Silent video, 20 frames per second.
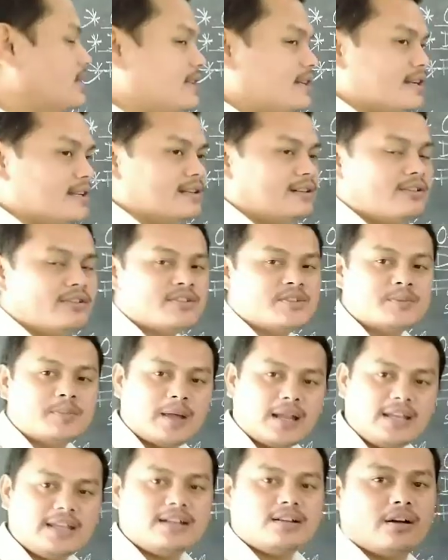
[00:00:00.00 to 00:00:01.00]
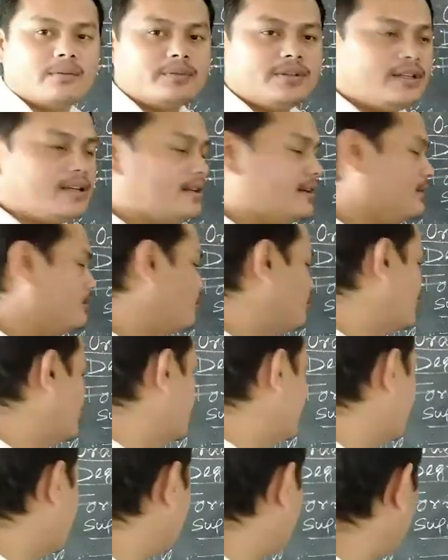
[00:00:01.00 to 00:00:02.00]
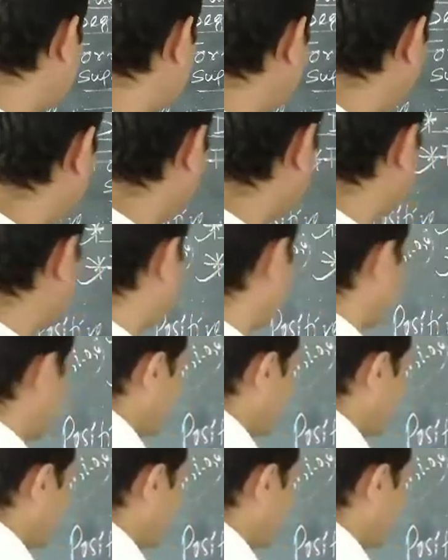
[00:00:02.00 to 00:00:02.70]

word or spelling of the word. For example, this